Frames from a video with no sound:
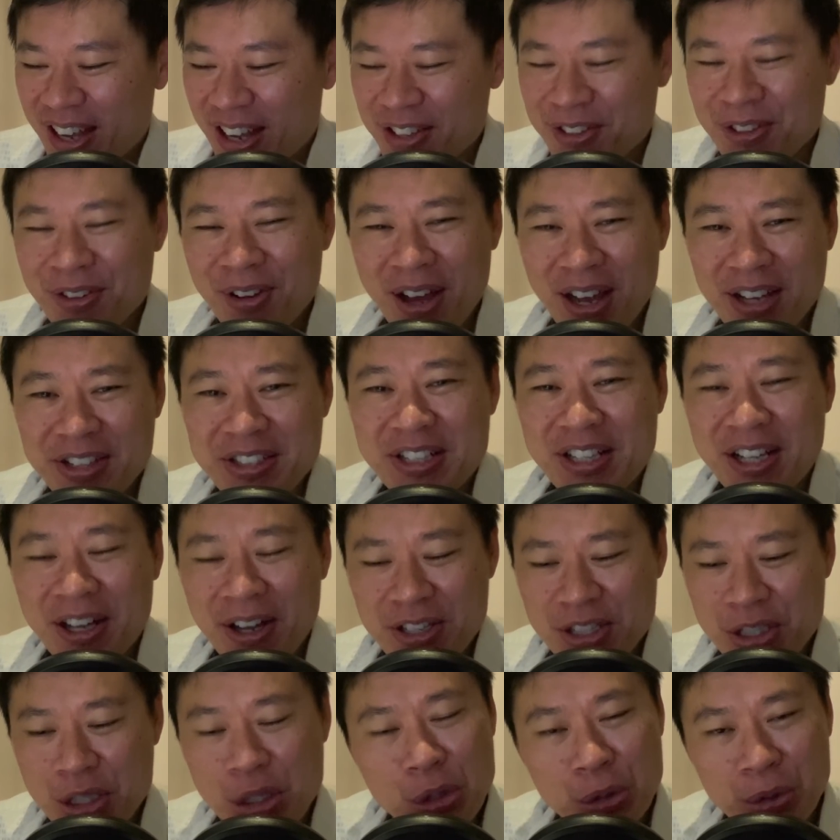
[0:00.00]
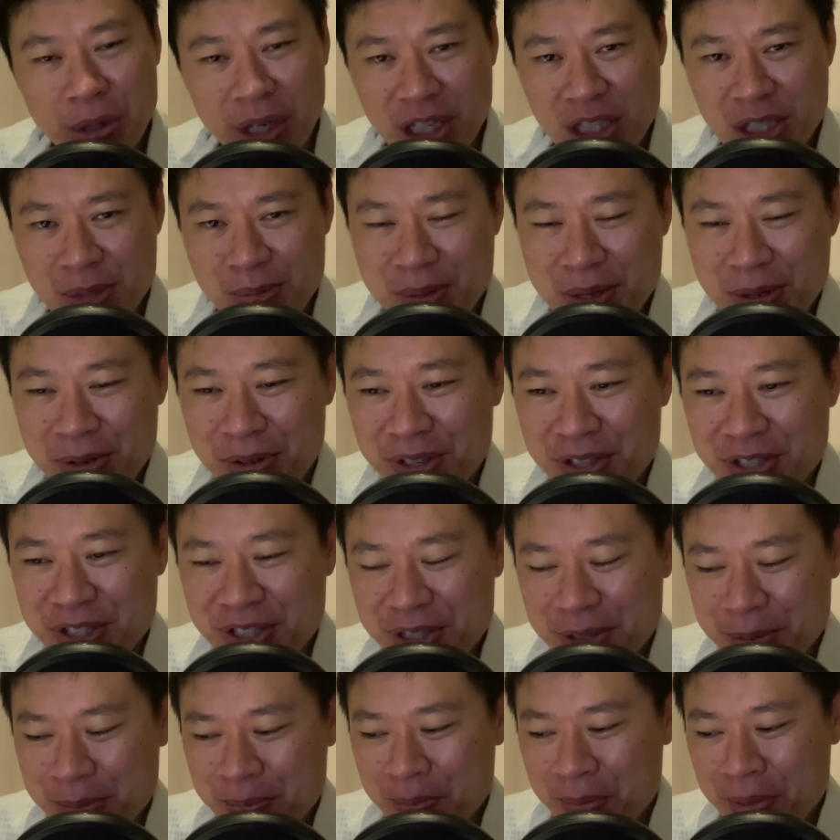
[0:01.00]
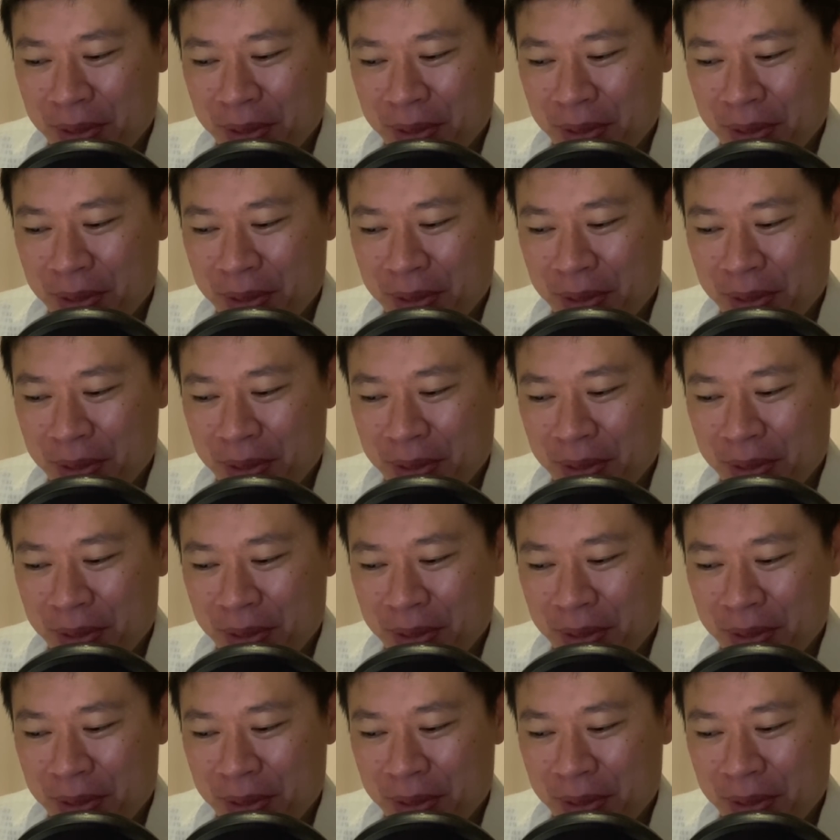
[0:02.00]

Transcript: And you know Hai Di Lao has a good experience.